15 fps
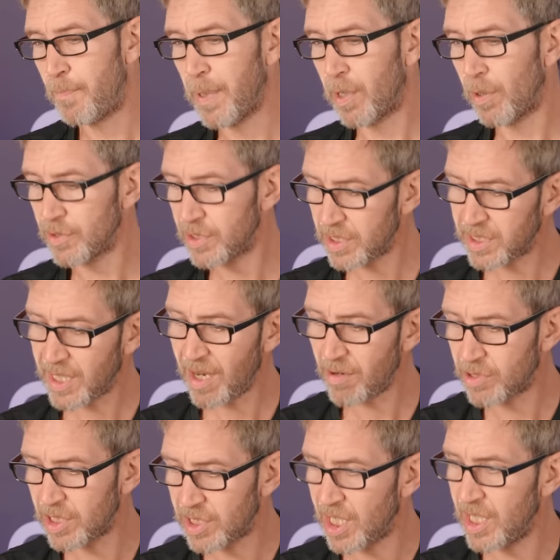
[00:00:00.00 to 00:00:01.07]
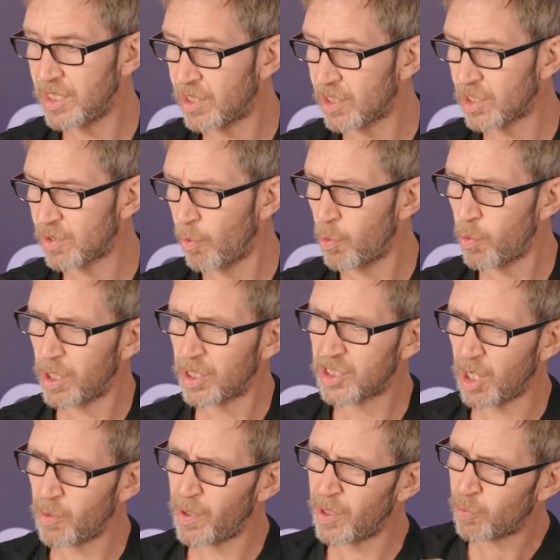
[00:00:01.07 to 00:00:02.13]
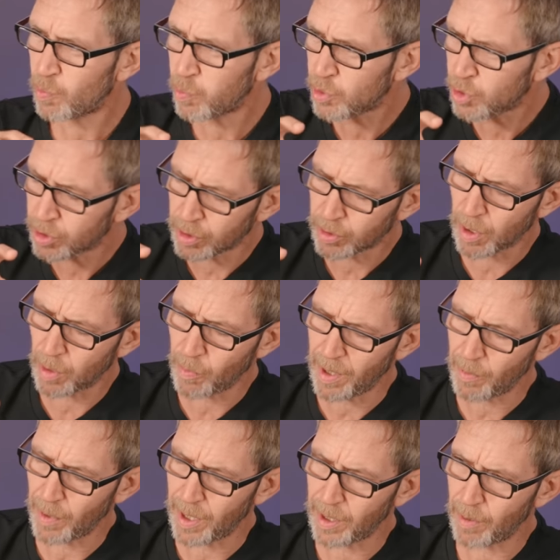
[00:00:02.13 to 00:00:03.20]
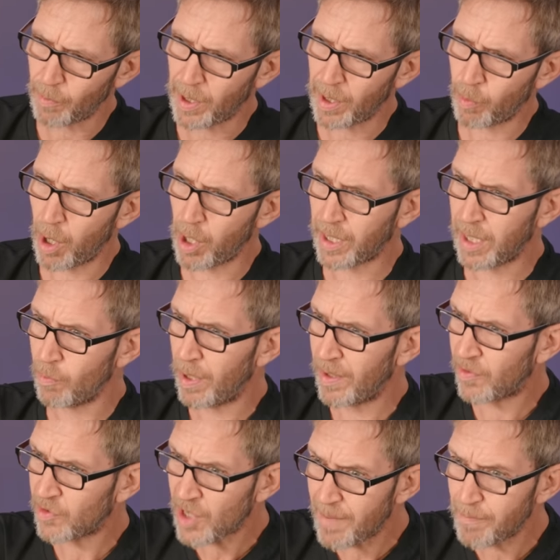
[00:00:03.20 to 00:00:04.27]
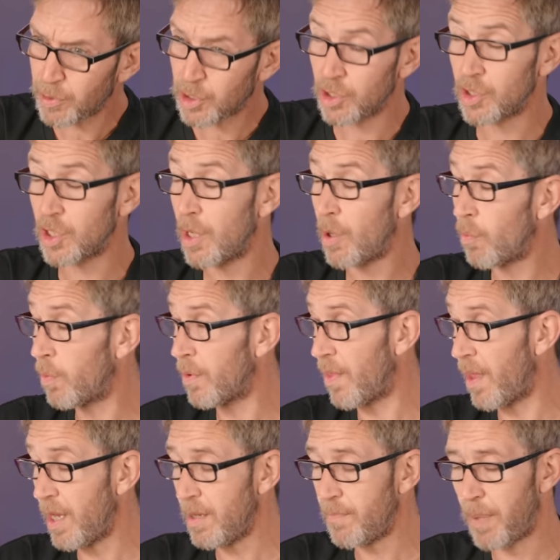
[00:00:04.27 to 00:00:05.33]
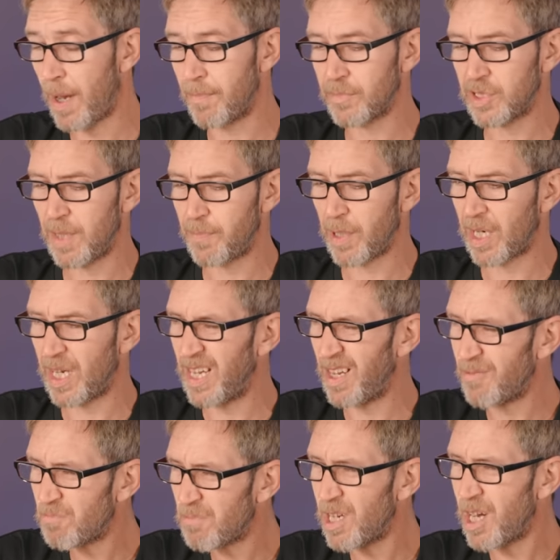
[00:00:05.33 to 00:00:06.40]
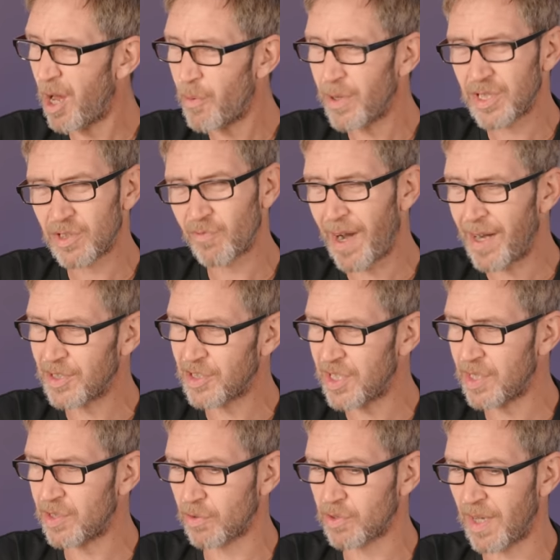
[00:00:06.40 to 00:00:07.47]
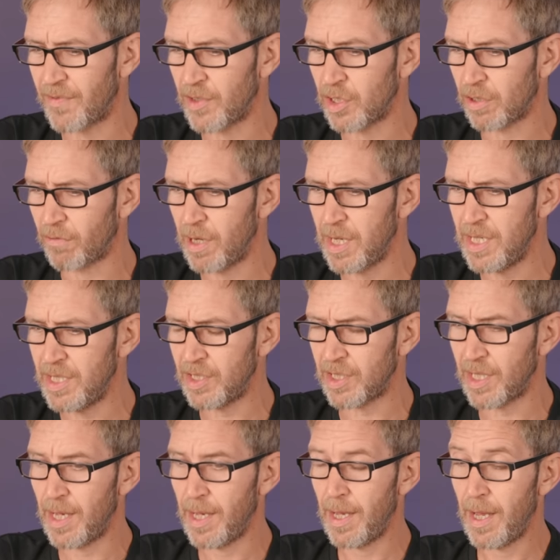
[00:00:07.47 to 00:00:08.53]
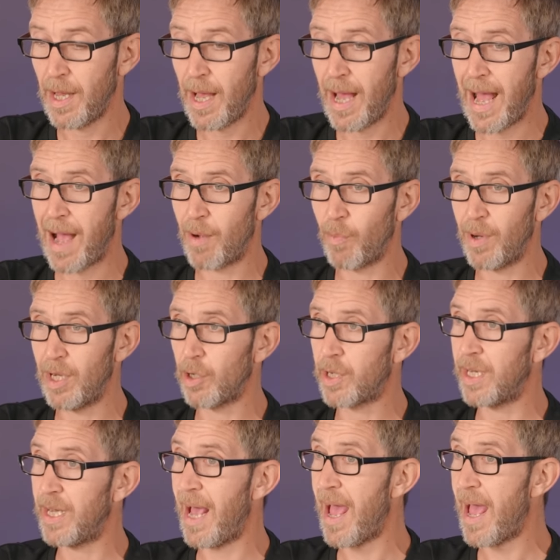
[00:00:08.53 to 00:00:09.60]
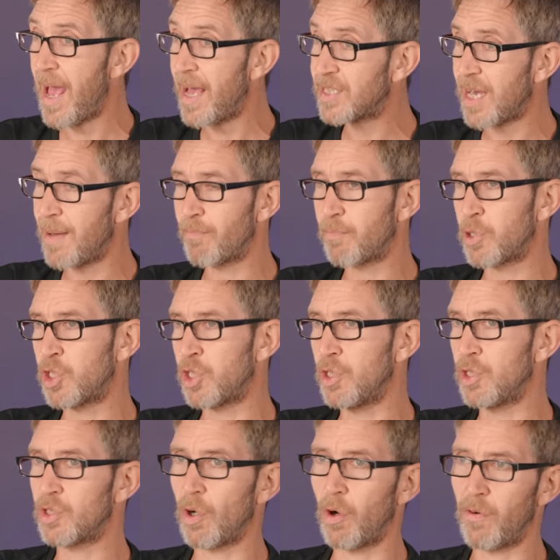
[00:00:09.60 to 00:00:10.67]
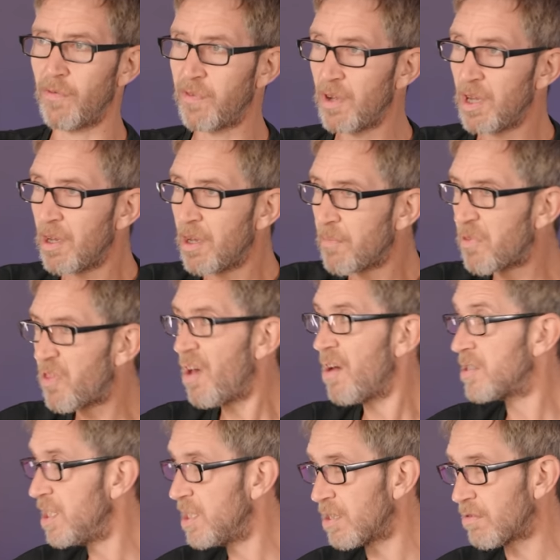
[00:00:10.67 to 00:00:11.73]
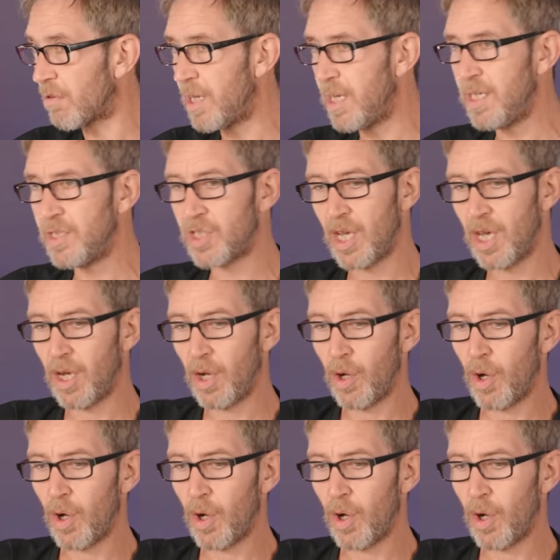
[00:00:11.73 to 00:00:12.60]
Because the delta T's are smaller, so we, we're, we're working with temperatures with a heat pump typically at lowest around six or seven degrees, and we're looking at air temperatures of 30 degrees.